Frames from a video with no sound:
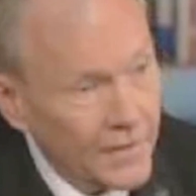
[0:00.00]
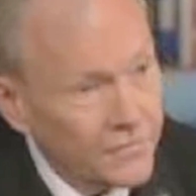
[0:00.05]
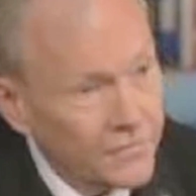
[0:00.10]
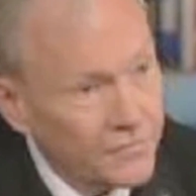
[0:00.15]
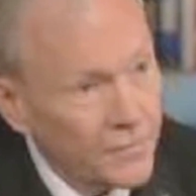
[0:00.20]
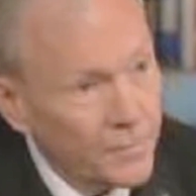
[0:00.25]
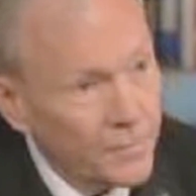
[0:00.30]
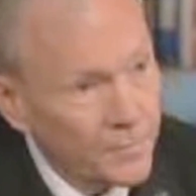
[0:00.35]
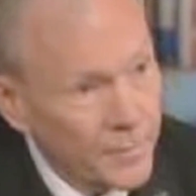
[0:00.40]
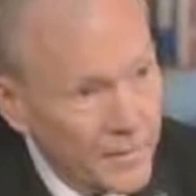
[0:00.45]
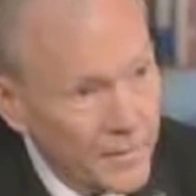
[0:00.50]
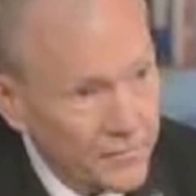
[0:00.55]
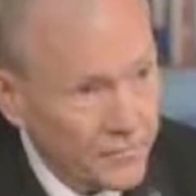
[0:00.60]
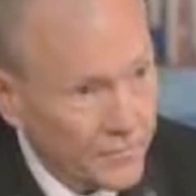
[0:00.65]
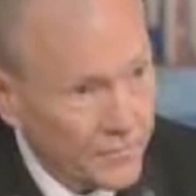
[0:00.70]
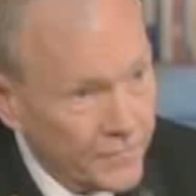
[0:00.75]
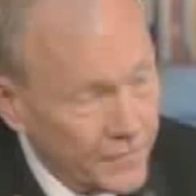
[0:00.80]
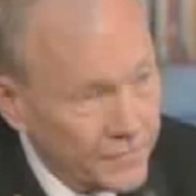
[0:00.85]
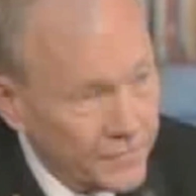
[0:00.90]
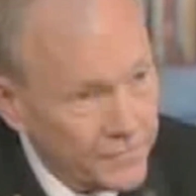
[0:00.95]
That's the
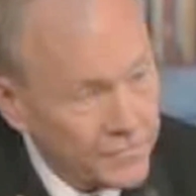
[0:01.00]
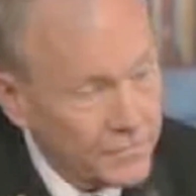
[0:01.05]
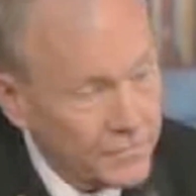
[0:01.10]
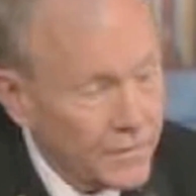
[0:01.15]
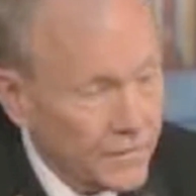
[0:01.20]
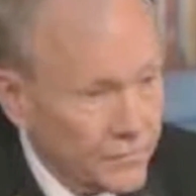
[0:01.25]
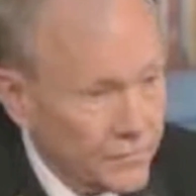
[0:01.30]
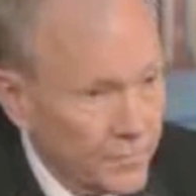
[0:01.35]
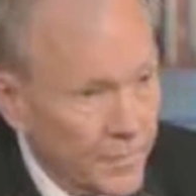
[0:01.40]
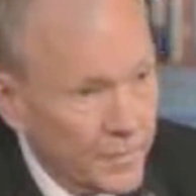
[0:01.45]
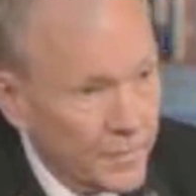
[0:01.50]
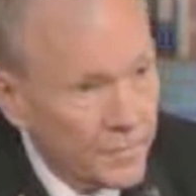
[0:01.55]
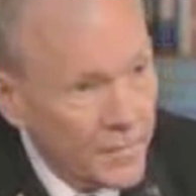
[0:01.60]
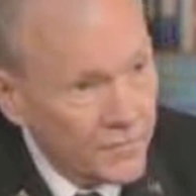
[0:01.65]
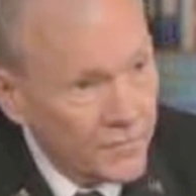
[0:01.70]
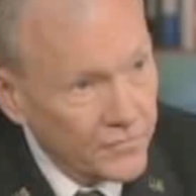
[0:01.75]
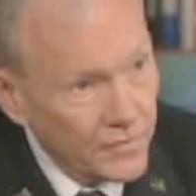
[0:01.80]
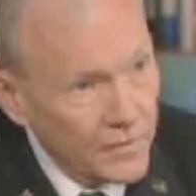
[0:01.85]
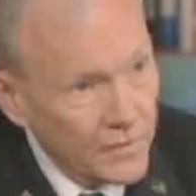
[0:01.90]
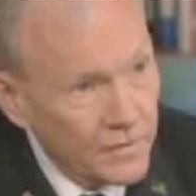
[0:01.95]
piece of that's that's
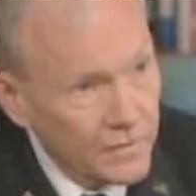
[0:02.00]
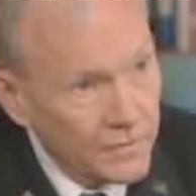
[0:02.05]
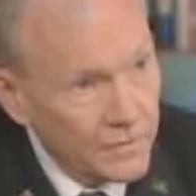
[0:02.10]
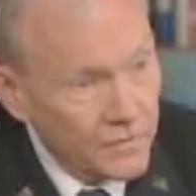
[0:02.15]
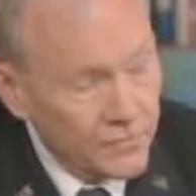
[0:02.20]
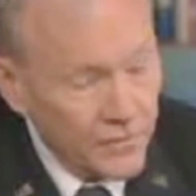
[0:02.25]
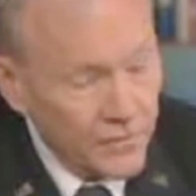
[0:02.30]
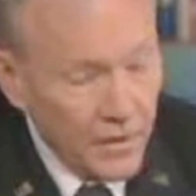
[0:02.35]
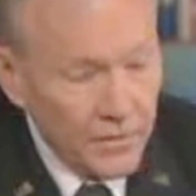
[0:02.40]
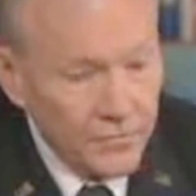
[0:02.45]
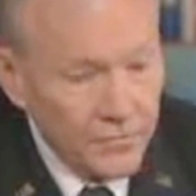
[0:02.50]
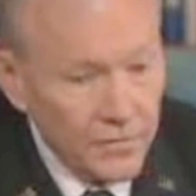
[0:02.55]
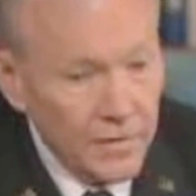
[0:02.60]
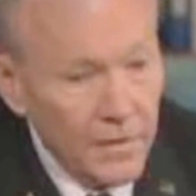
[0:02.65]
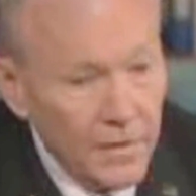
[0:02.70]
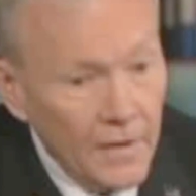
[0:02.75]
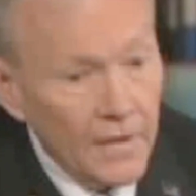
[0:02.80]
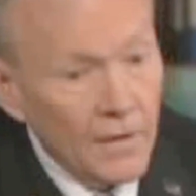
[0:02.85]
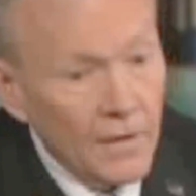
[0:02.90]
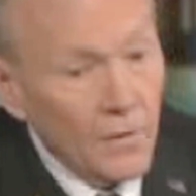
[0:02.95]
been missing in the discussion.